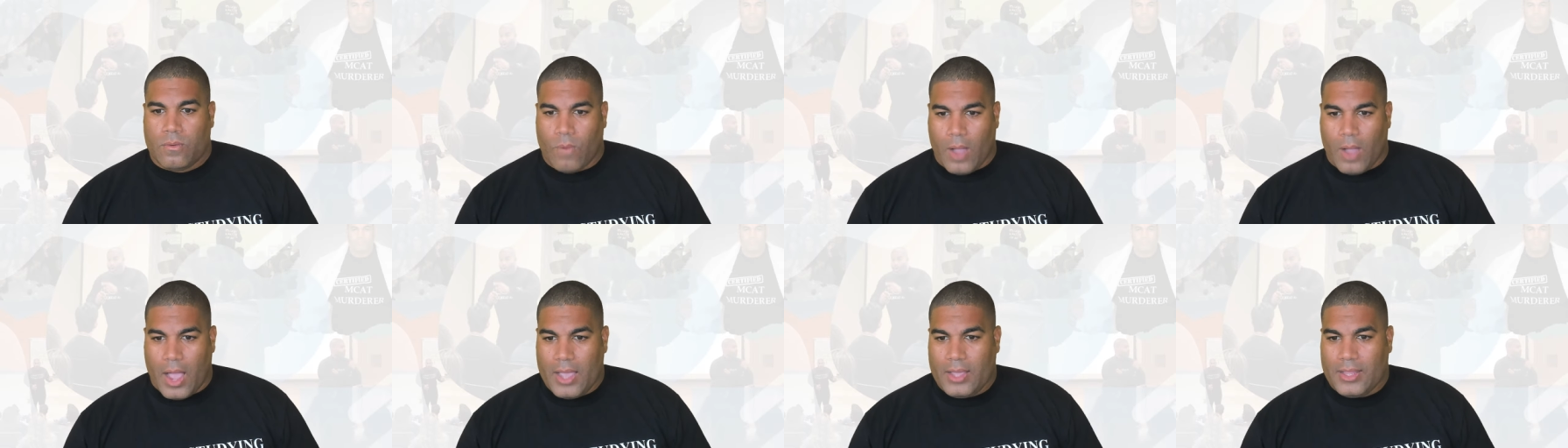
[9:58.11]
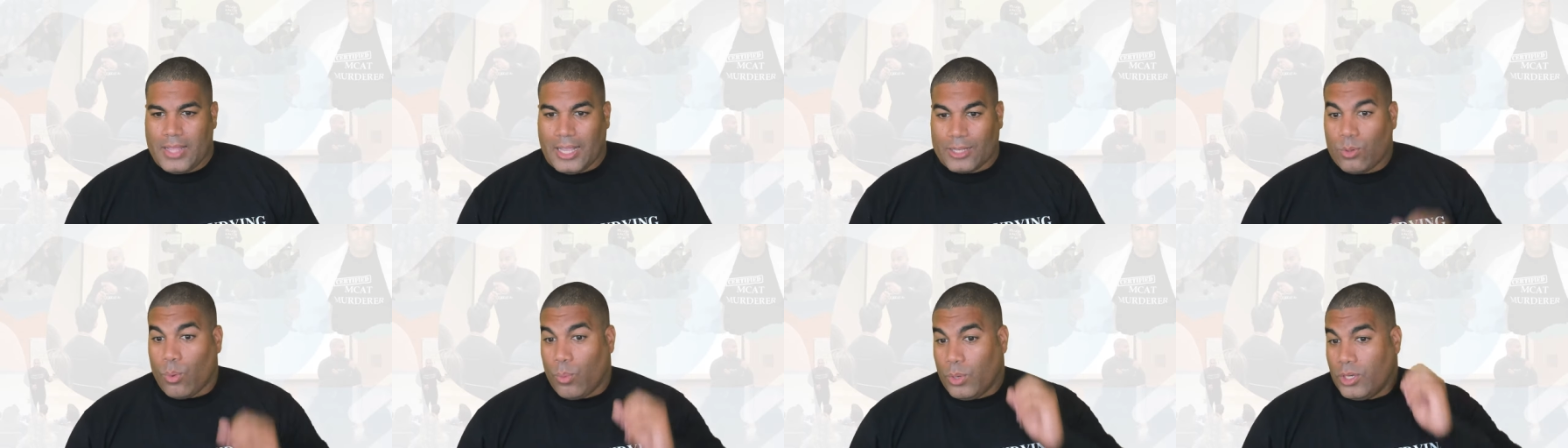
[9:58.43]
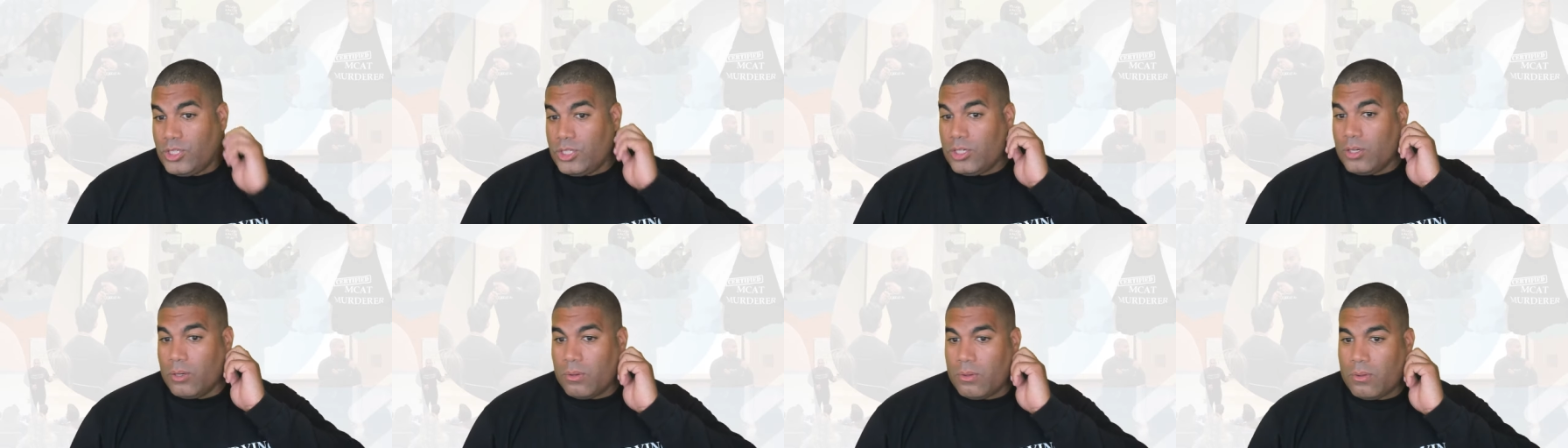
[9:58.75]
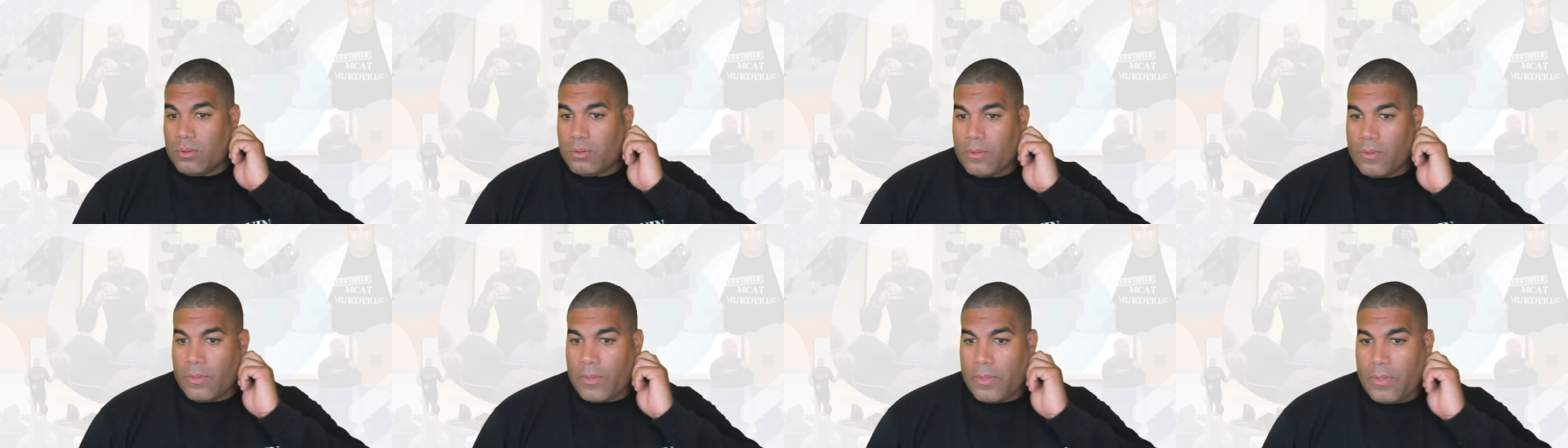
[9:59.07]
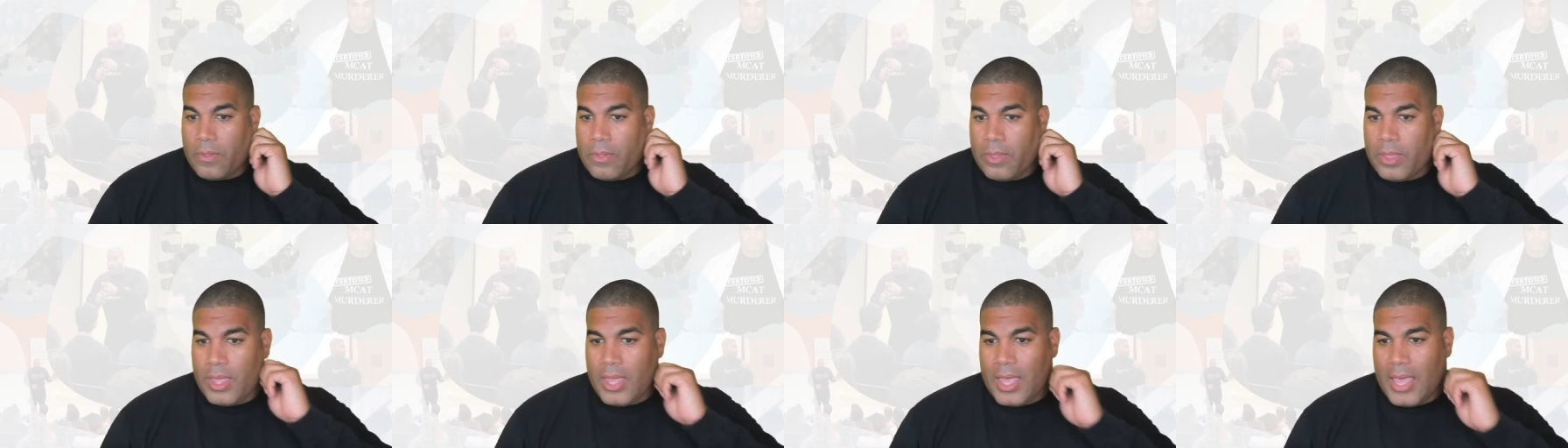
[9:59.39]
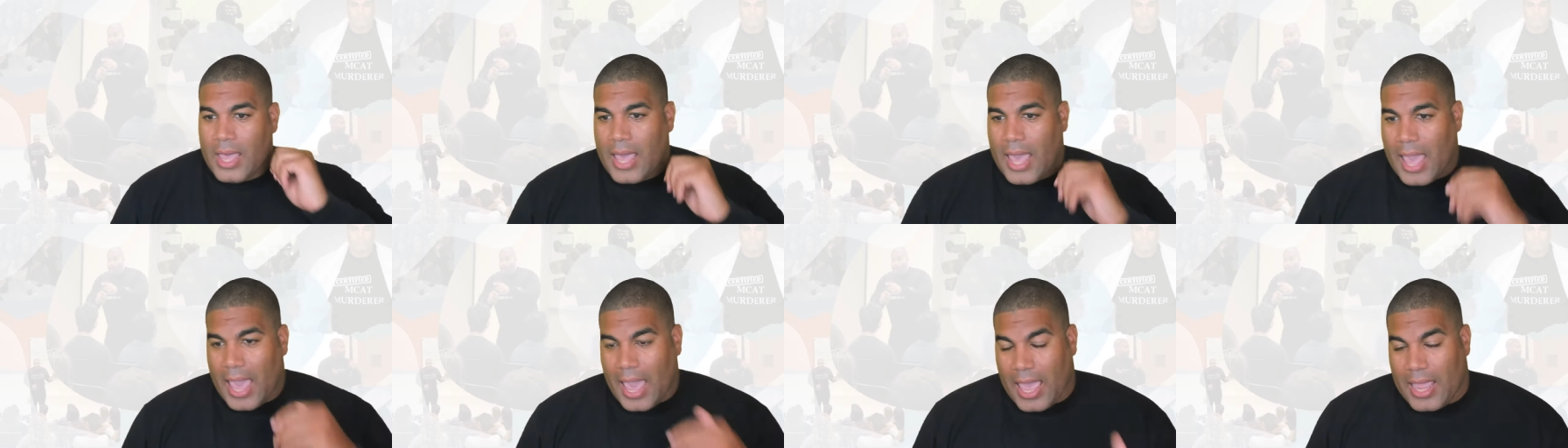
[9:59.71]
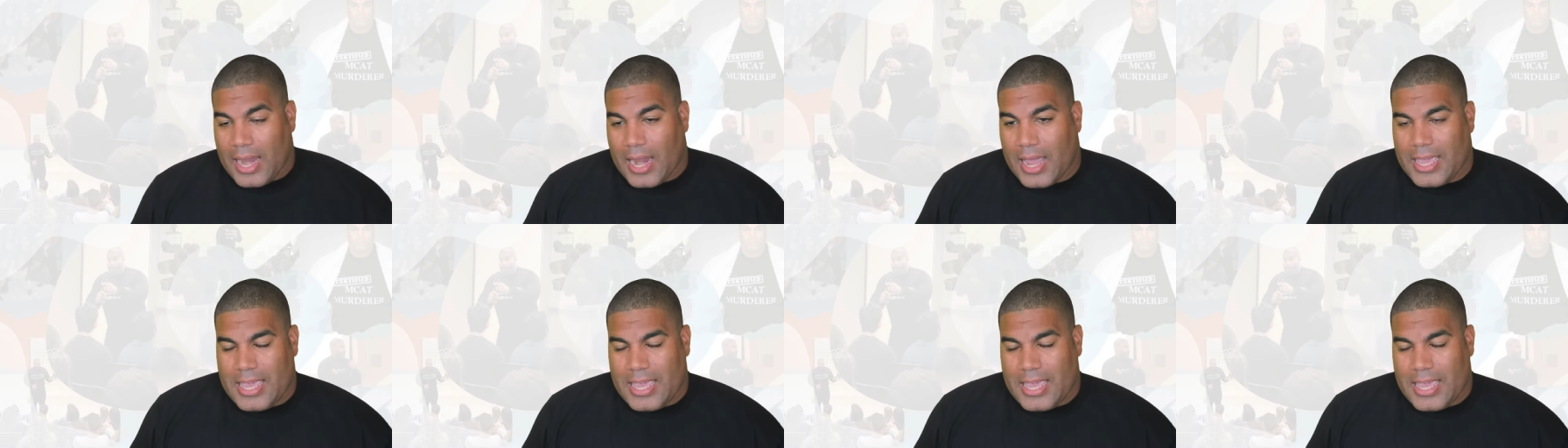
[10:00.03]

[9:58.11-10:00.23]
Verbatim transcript: right? That's what we do. And